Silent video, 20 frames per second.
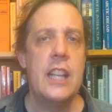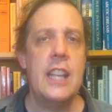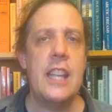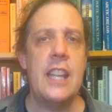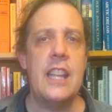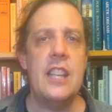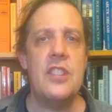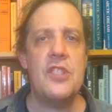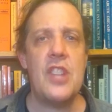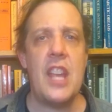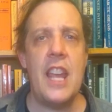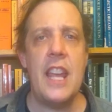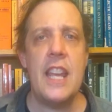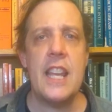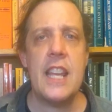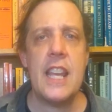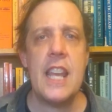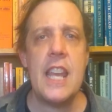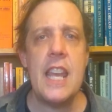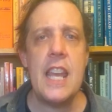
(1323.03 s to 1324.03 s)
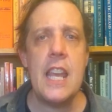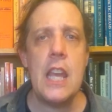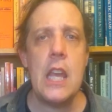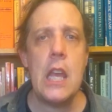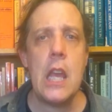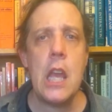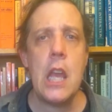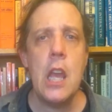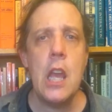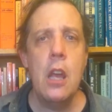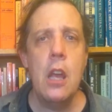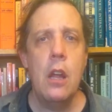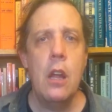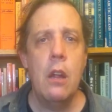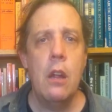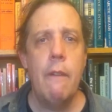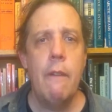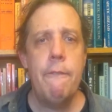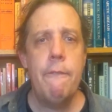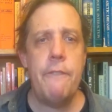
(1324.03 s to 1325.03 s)
is a key
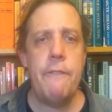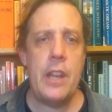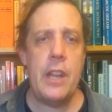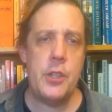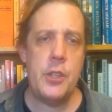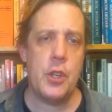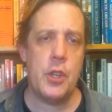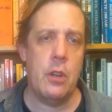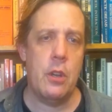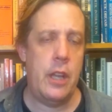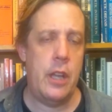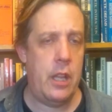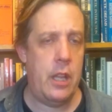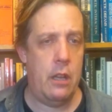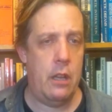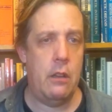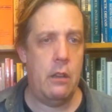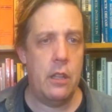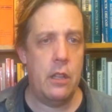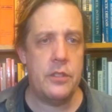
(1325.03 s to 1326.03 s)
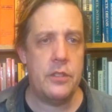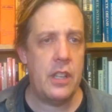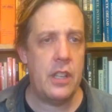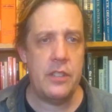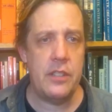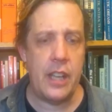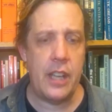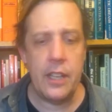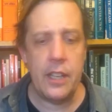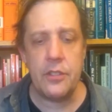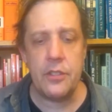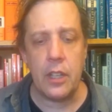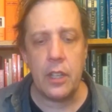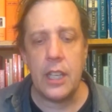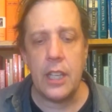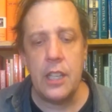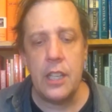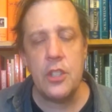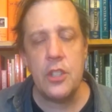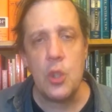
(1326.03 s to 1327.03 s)
feature in is is a
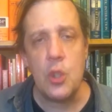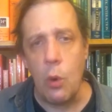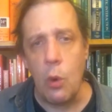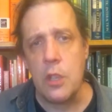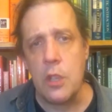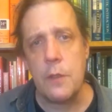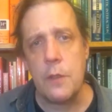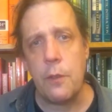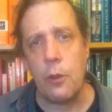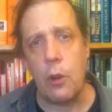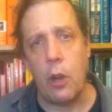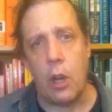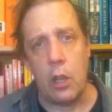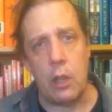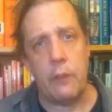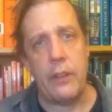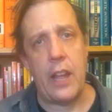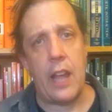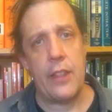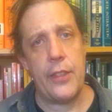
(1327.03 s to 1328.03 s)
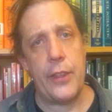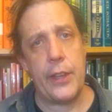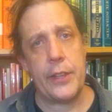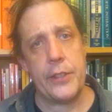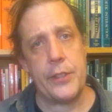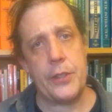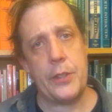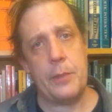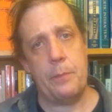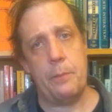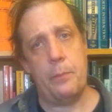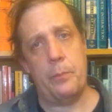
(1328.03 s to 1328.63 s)
key source for all of ethics.